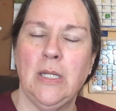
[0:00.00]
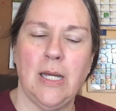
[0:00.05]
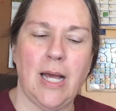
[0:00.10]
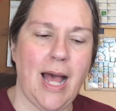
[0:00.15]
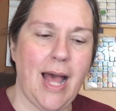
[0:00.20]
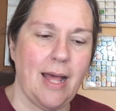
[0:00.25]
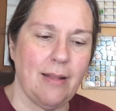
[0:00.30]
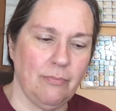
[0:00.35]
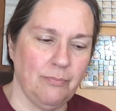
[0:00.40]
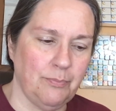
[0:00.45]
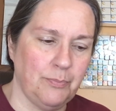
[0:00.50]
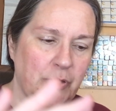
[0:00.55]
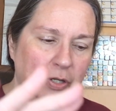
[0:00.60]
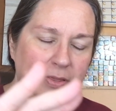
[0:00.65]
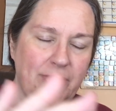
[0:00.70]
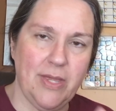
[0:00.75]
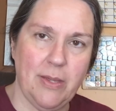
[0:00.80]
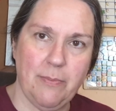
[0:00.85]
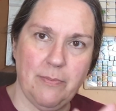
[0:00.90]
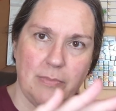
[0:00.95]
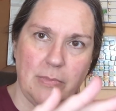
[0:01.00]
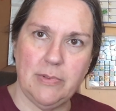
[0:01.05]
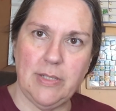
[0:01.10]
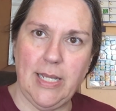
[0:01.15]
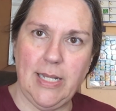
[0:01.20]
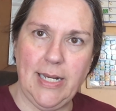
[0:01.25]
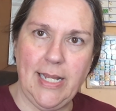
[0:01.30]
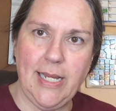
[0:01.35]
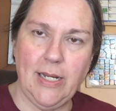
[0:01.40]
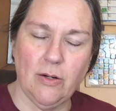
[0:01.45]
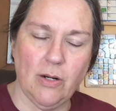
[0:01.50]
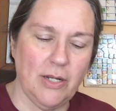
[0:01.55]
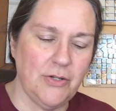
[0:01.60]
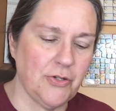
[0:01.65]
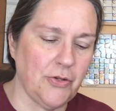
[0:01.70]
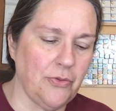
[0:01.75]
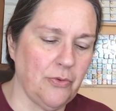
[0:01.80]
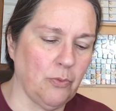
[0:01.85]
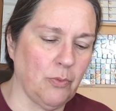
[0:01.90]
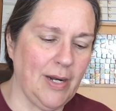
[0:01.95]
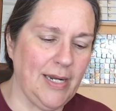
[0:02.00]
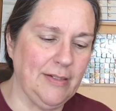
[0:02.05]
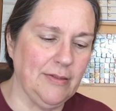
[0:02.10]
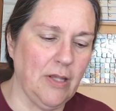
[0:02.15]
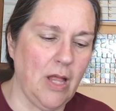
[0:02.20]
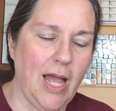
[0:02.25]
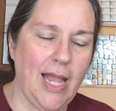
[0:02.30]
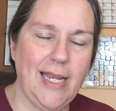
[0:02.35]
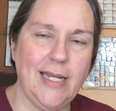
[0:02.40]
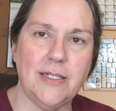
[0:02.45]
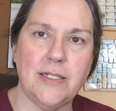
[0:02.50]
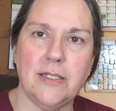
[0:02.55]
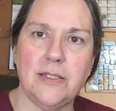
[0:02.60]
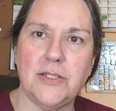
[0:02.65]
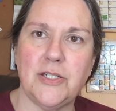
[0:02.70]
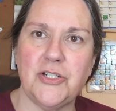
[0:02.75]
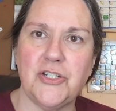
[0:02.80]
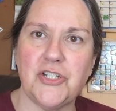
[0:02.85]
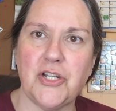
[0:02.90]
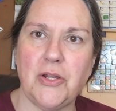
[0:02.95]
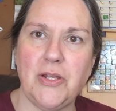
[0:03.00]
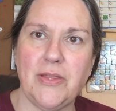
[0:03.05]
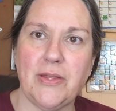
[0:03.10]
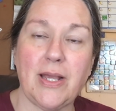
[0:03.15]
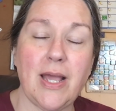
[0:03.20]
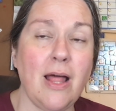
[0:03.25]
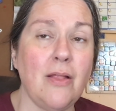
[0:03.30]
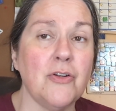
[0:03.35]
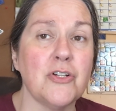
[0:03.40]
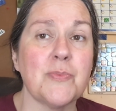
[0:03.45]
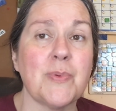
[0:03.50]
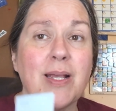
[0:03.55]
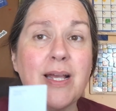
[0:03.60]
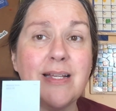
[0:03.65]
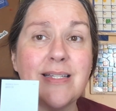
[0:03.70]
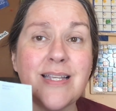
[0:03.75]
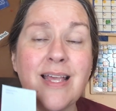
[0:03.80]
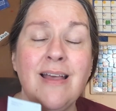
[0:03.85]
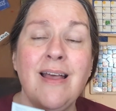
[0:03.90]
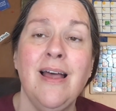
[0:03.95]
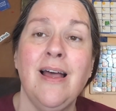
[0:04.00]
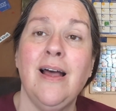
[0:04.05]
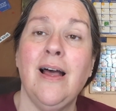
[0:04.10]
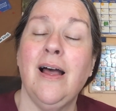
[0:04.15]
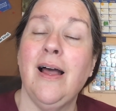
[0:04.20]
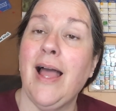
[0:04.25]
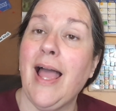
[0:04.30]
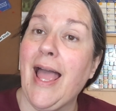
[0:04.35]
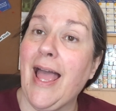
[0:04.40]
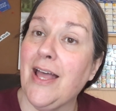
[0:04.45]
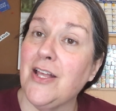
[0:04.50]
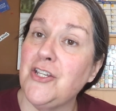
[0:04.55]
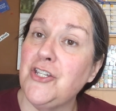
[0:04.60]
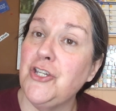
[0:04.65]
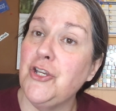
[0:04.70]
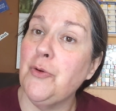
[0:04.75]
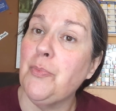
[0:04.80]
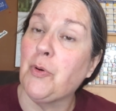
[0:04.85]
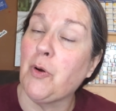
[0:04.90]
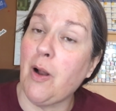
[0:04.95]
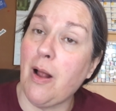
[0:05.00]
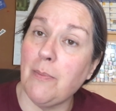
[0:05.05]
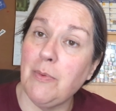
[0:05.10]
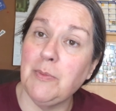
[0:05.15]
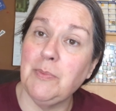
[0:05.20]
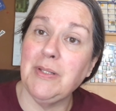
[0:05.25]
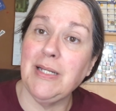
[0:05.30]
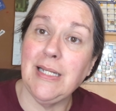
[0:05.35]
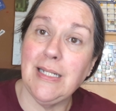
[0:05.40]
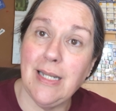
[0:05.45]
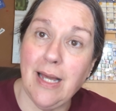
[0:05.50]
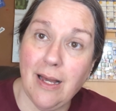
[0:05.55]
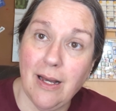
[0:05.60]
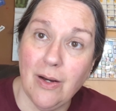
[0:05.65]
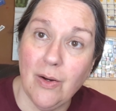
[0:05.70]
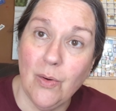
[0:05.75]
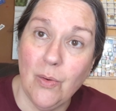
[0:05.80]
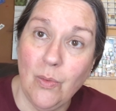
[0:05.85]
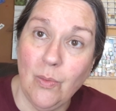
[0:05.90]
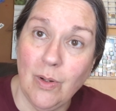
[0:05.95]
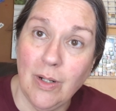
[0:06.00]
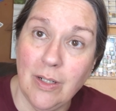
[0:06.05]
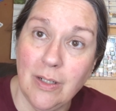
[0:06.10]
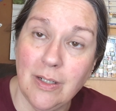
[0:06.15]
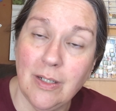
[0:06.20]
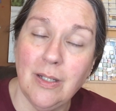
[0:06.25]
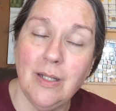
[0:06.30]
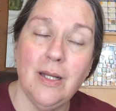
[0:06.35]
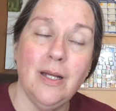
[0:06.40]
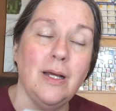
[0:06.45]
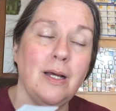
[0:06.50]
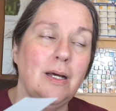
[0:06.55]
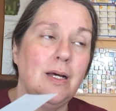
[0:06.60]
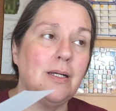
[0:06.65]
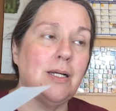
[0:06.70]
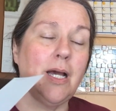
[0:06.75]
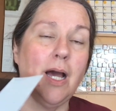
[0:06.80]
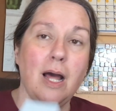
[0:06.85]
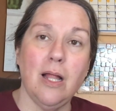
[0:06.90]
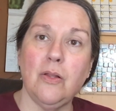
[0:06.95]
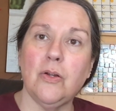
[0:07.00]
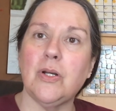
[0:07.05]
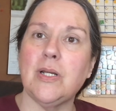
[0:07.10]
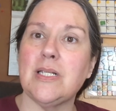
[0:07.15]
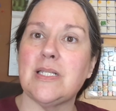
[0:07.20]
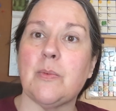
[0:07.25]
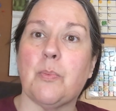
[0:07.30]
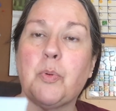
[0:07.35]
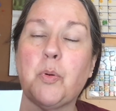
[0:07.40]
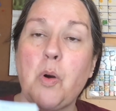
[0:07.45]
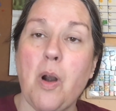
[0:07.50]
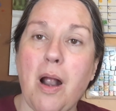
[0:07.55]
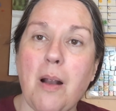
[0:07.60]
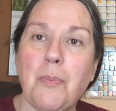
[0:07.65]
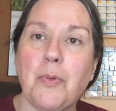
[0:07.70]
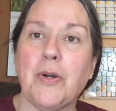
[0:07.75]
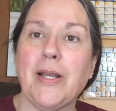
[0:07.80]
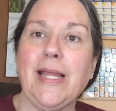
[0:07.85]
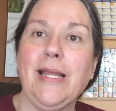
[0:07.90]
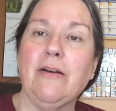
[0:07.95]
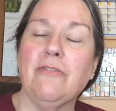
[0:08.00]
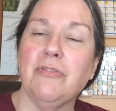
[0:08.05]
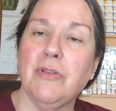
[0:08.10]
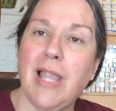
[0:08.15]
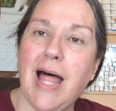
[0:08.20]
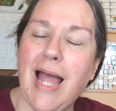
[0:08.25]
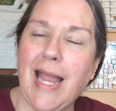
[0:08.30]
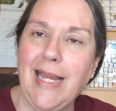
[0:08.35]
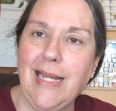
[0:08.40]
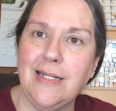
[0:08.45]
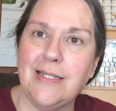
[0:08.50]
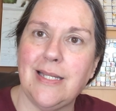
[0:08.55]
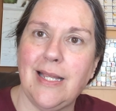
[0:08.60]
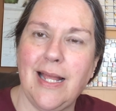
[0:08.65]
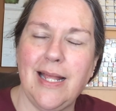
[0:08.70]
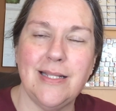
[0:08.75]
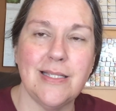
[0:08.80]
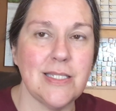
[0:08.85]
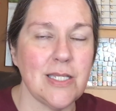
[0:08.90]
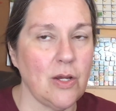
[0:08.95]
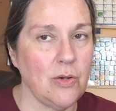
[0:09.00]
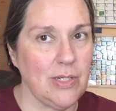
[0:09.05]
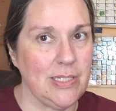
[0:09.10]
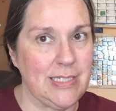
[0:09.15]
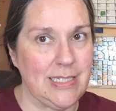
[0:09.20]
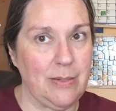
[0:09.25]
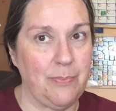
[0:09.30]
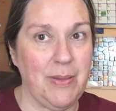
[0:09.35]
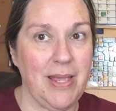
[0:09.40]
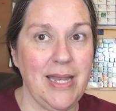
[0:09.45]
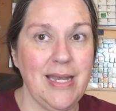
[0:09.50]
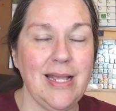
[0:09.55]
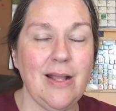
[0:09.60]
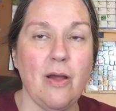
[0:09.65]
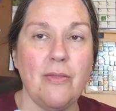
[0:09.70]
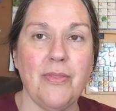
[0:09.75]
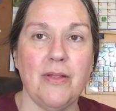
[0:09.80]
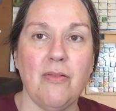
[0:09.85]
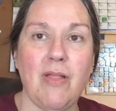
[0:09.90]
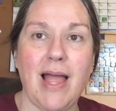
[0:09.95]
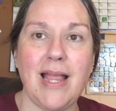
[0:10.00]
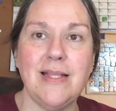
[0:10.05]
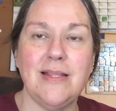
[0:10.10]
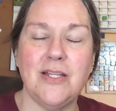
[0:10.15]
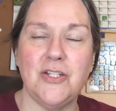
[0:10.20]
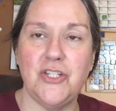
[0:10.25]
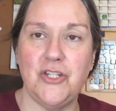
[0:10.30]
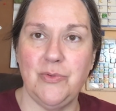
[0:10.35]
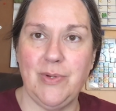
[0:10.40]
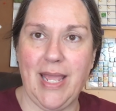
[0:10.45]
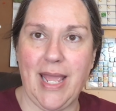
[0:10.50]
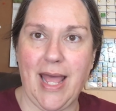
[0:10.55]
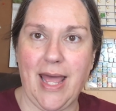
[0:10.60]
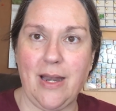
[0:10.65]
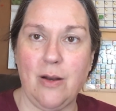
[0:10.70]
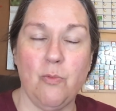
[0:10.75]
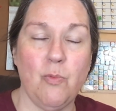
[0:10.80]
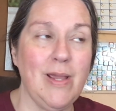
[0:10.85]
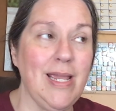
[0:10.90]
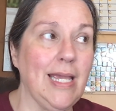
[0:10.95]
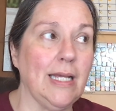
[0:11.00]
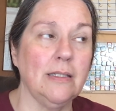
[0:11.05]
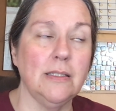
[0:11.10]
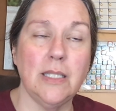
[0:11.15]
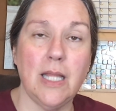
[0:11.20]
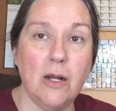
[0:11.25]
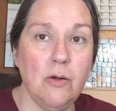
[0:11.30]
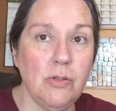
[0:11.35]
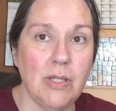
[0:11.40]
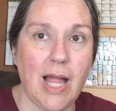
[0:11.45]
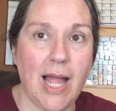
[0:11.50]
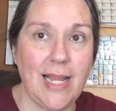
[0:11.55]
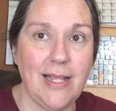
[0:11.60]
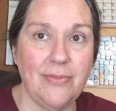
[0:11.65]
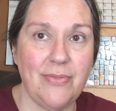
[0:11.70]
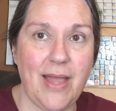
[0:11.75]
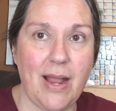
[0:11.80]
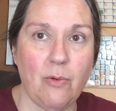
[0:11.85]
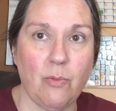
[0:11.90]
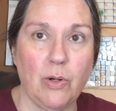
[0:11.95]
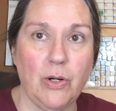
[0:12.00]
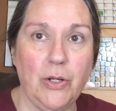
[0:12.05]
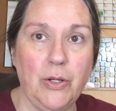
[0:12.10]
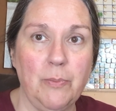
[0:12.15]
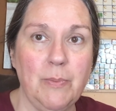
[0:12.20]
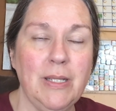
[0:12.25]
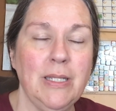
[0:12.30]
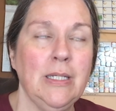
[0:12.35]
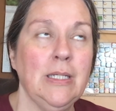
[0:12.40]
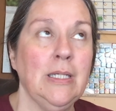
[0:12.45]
I put them in here under the ring light to show you the colors, because as you probably know, color is a property of light. And so it's depending on the light that you get, and we get low light in that room.